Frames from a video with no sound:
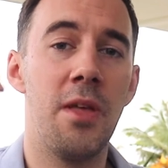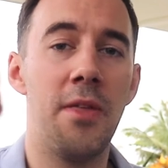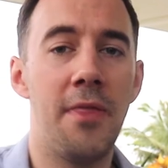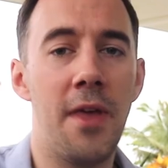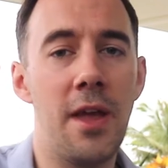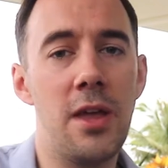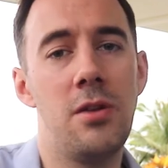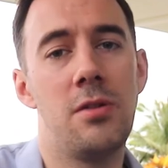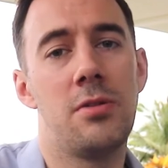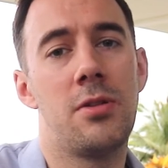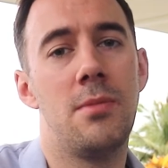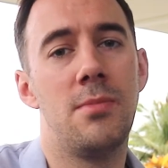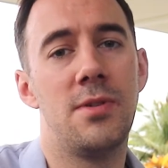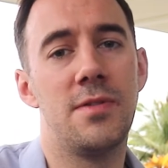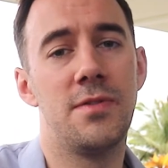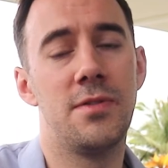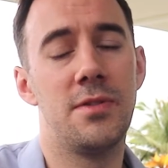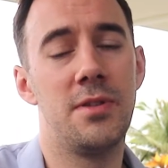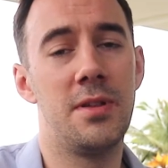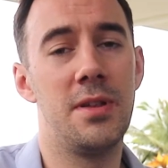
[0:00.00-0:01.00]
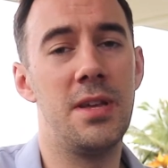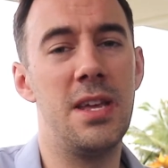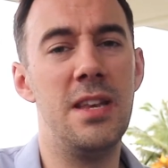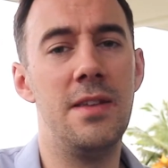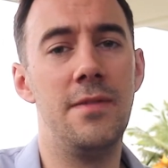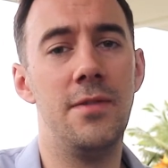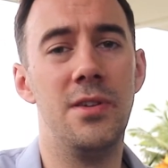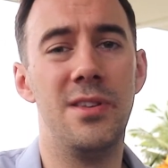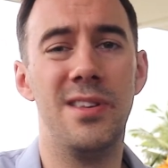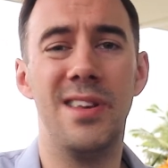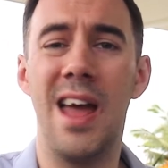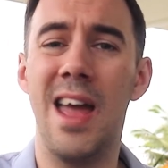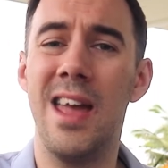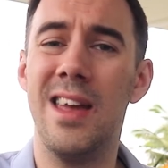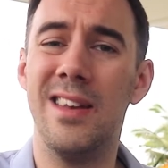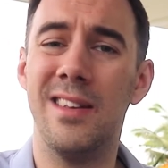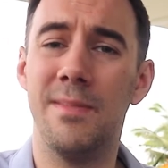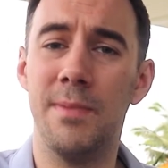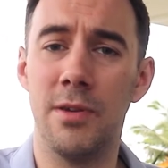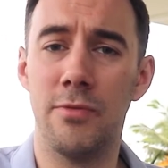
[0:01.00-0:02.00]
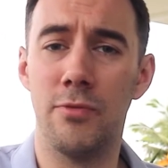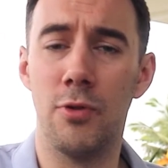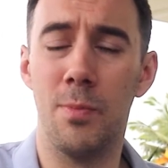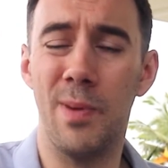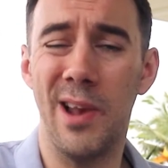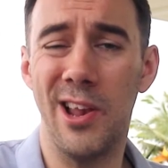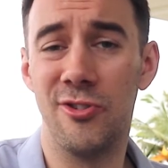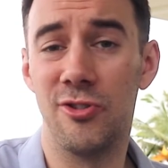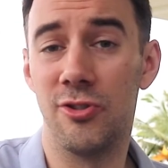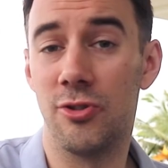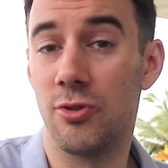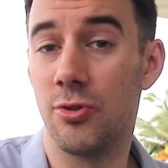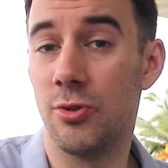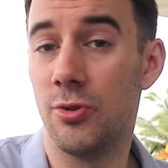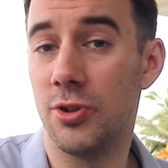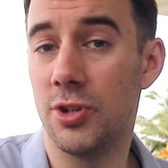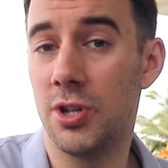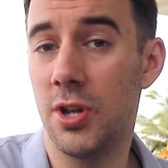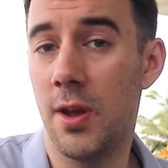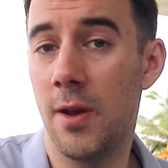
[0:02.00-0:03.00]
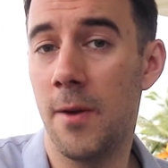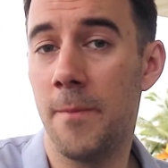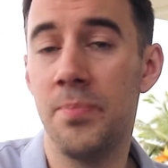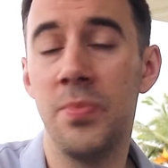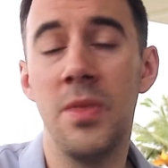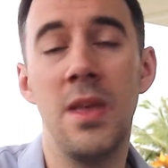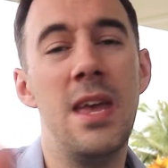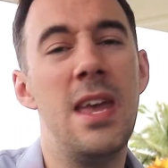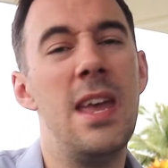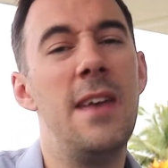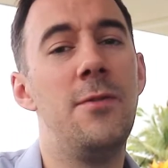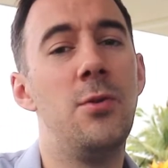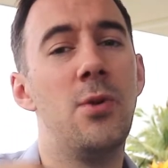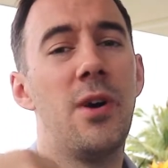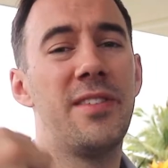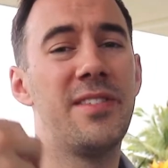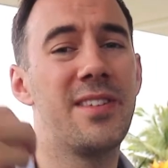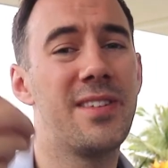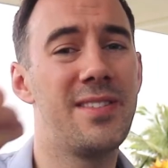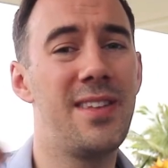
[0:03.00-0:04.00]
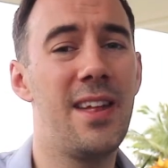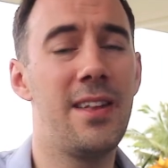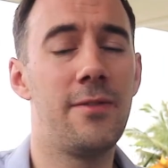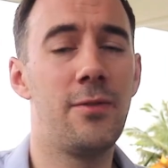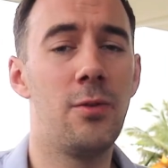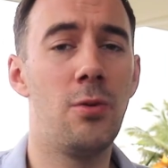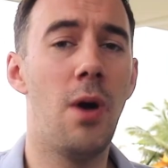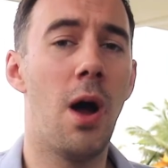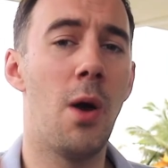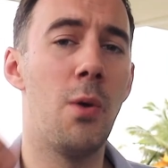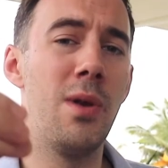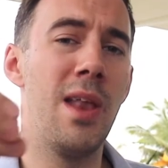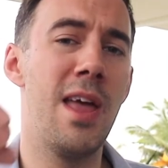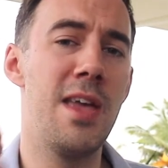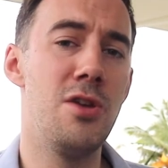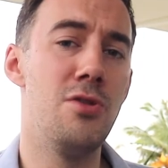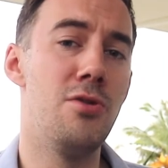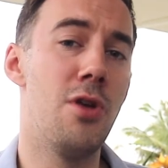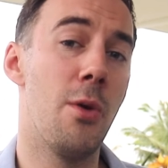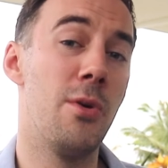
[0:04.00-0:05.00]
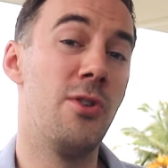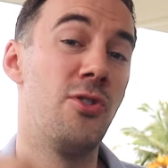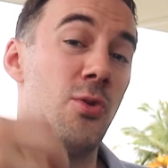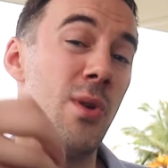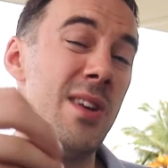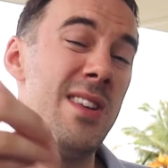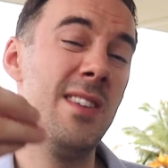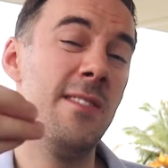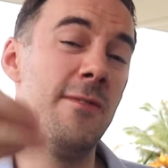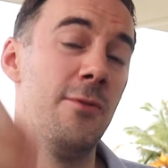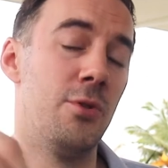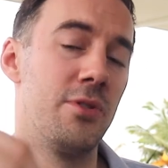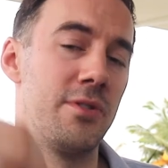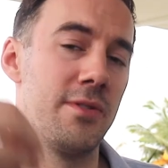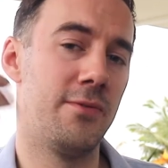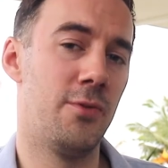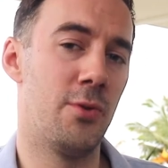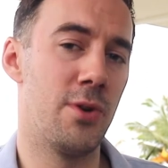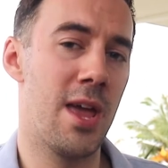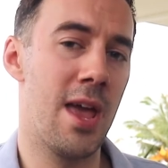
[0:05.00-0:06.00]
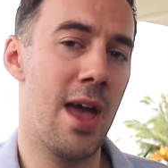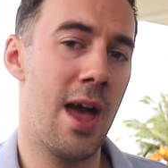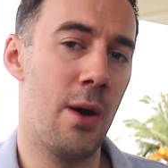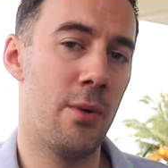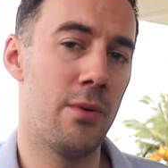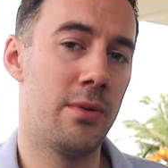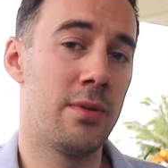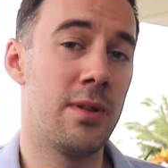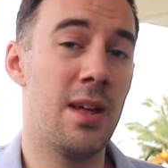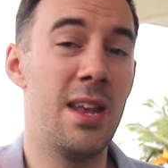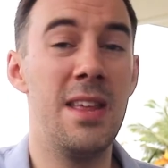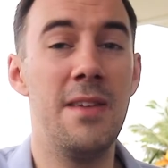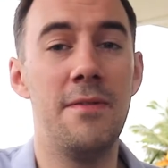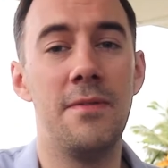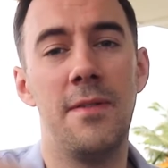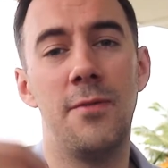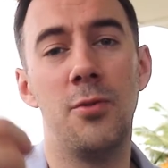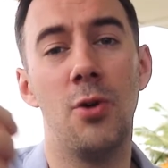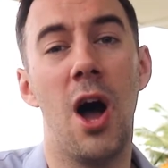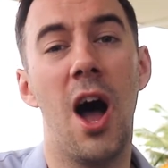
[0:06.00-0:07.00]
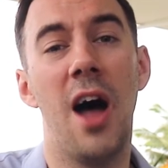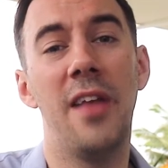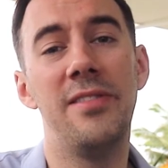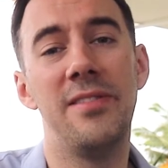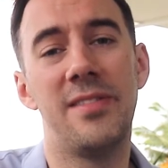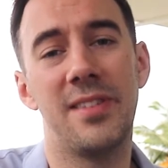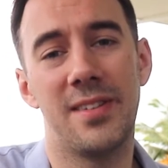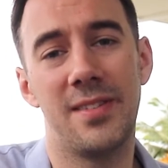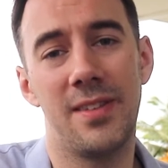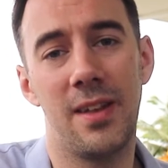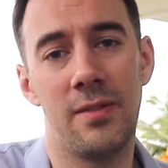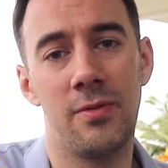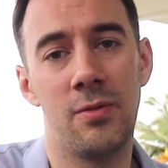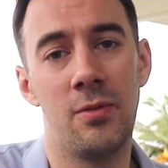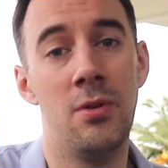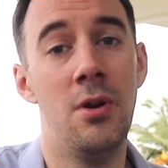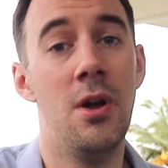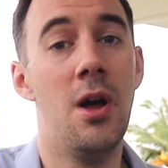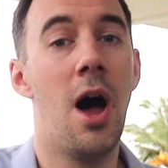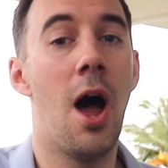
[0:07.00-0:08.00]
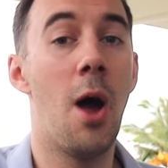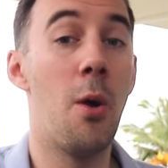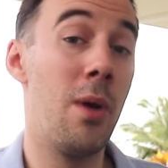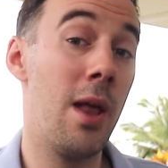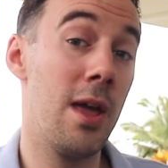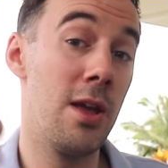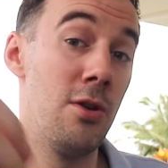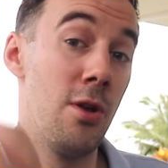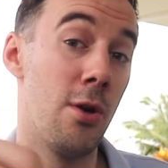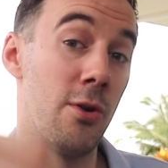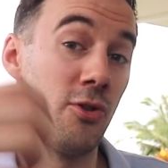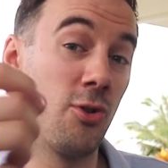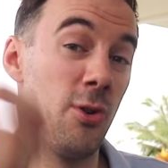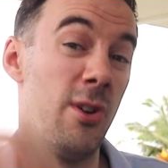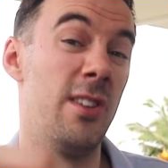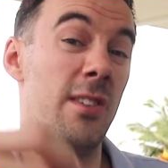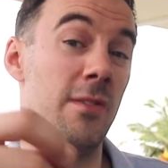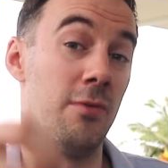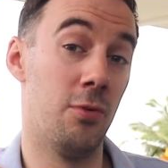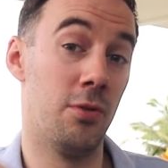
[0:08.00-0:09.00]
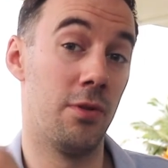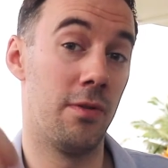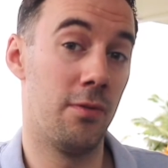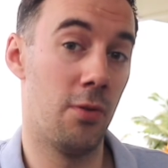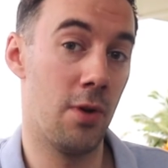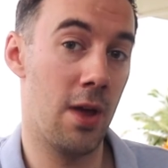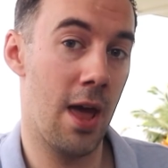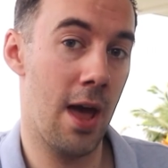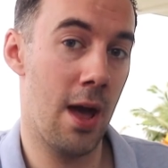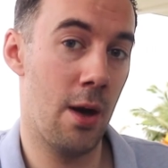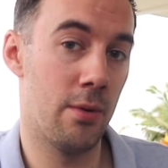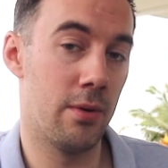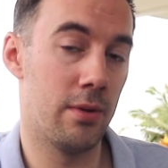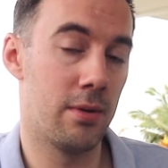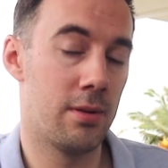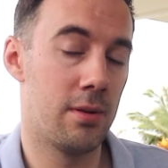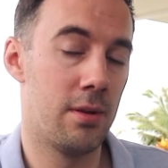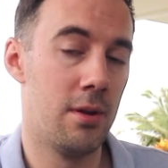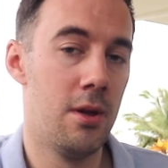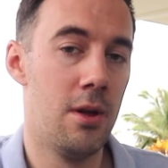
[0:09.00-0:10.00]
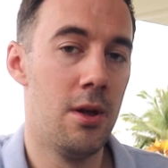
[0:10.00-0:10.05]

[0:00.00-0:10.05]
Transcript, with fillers: thank you so much for the interview today, it's been a real pleasure to talk to you. If you are successful, I will let you know in 24 to 48 hours, and even if you're unsuccessful, I will let you know in 24 to 48 hours.